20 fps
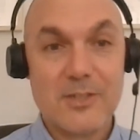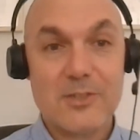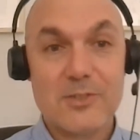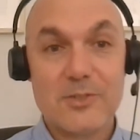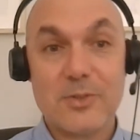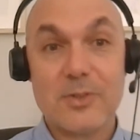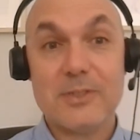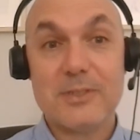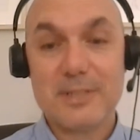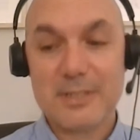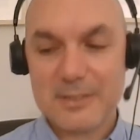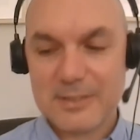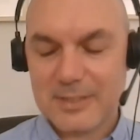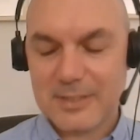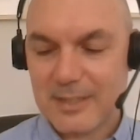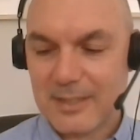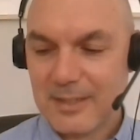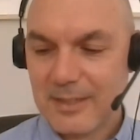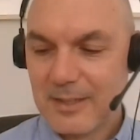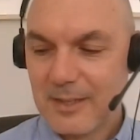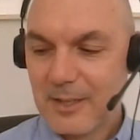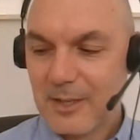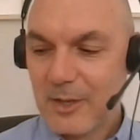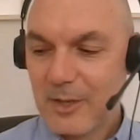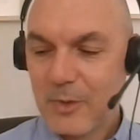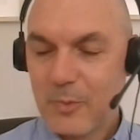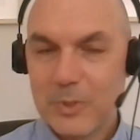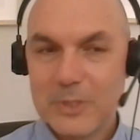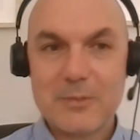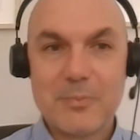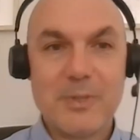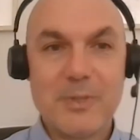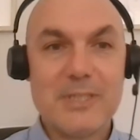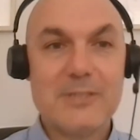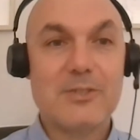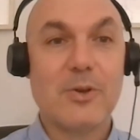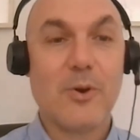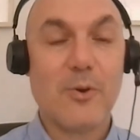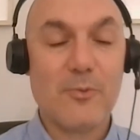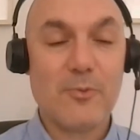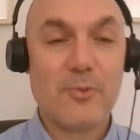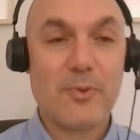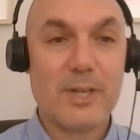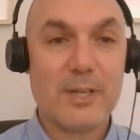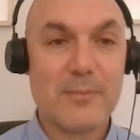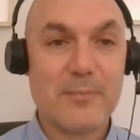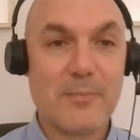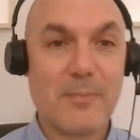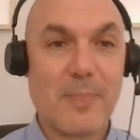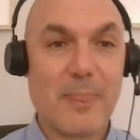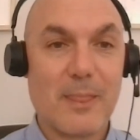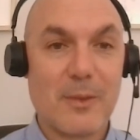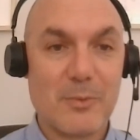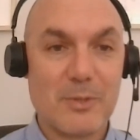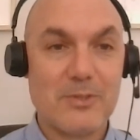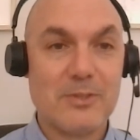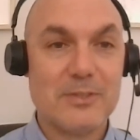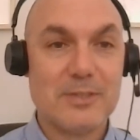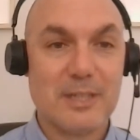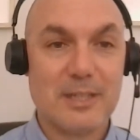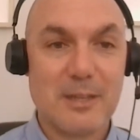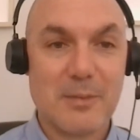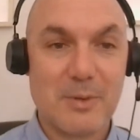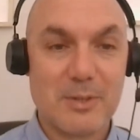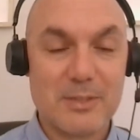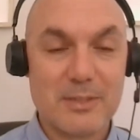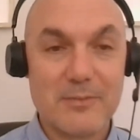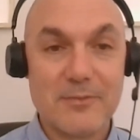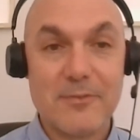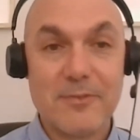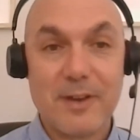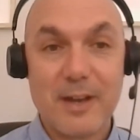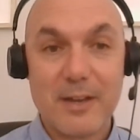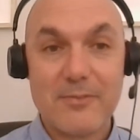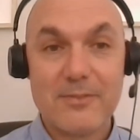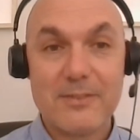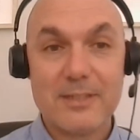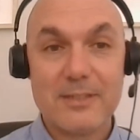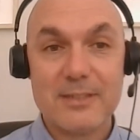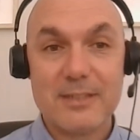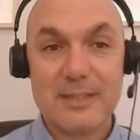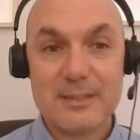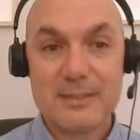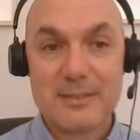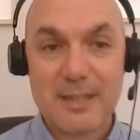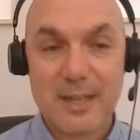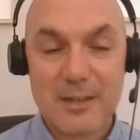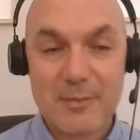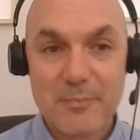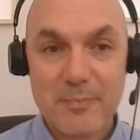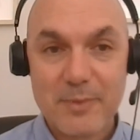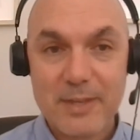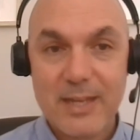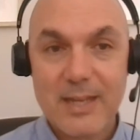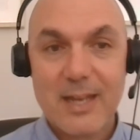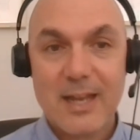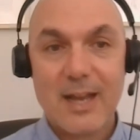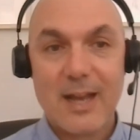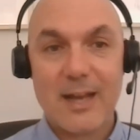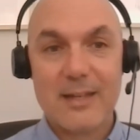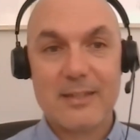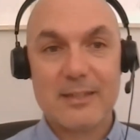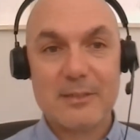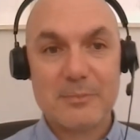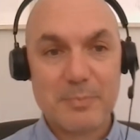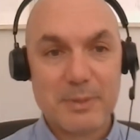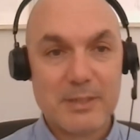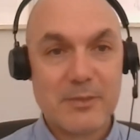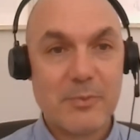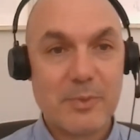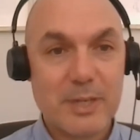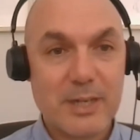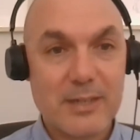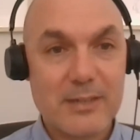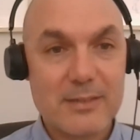So it's easier, which means hopefully what you said about in 5, 10 years time, at the speed